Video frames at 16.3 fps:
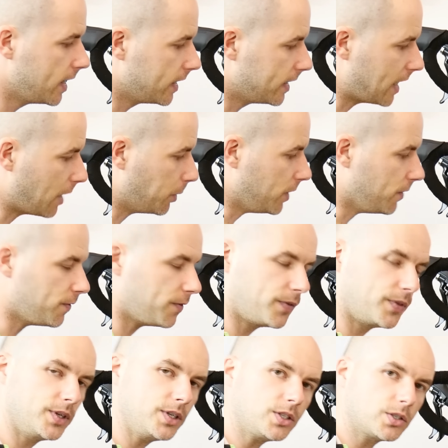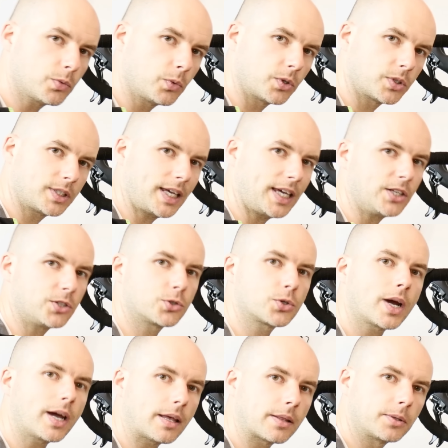Now if this was a
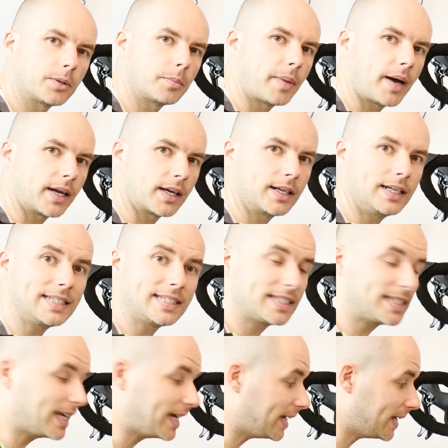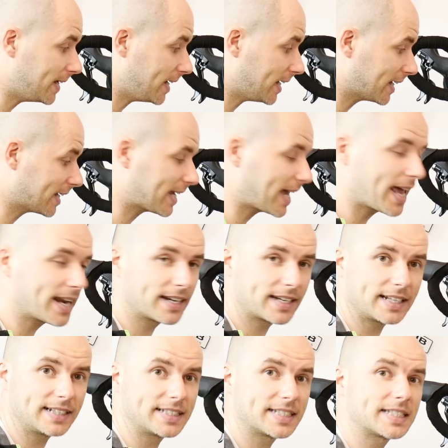triathlon bike, let's say
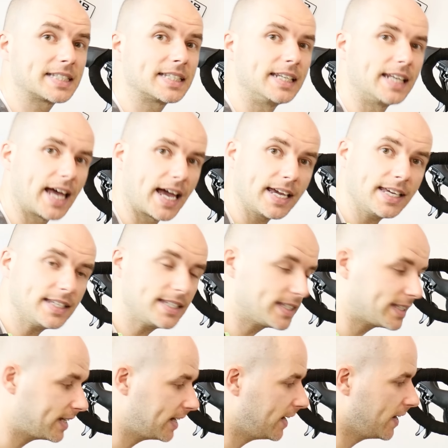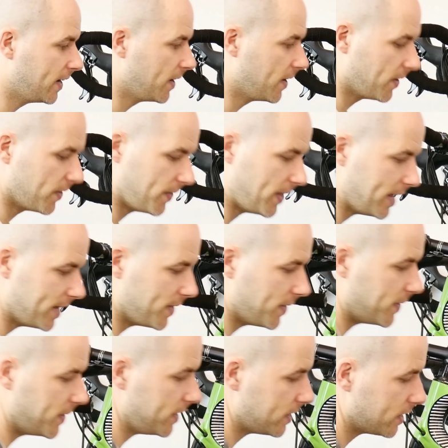Cannondale Slice,
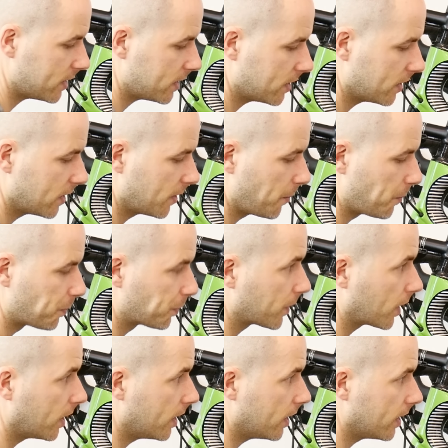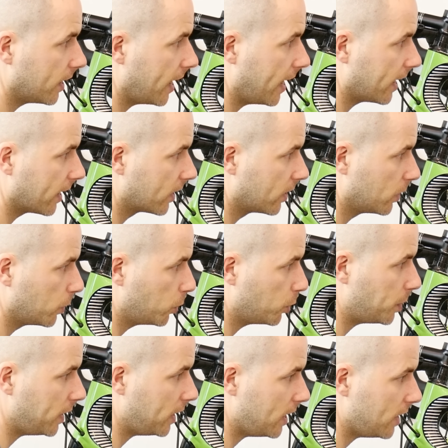then this angle
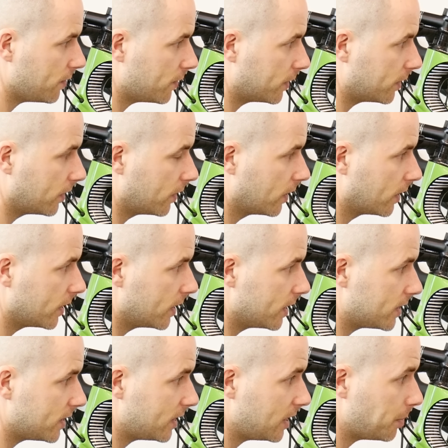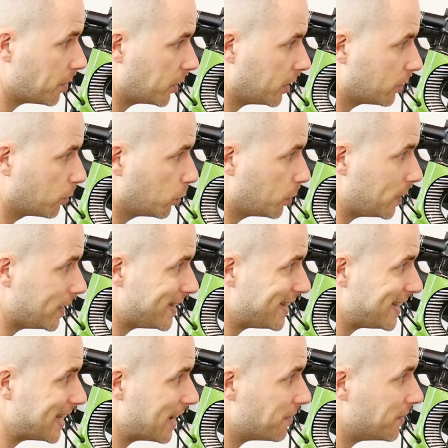would be even steeper. It would be
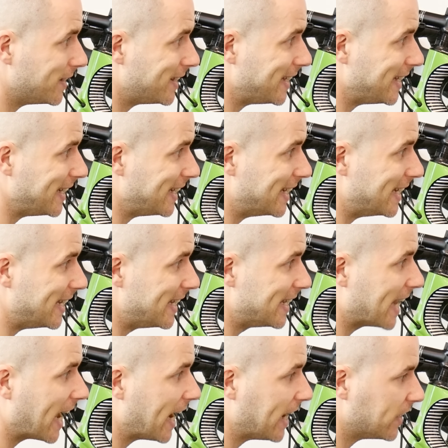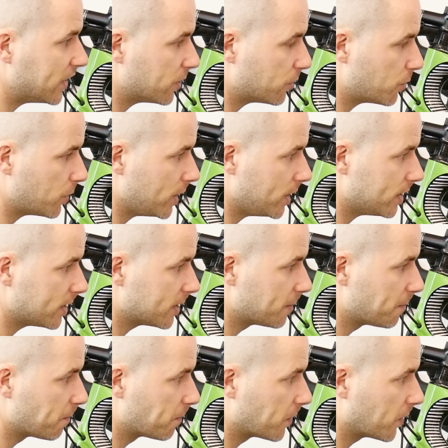79 degrees.